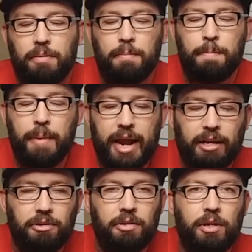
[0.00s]

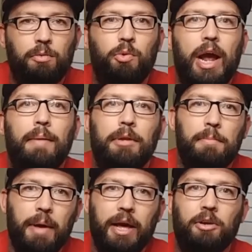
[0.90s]
manually wrapped
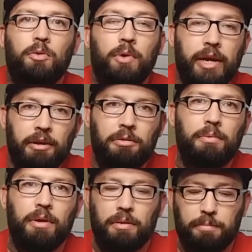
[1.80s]
it back around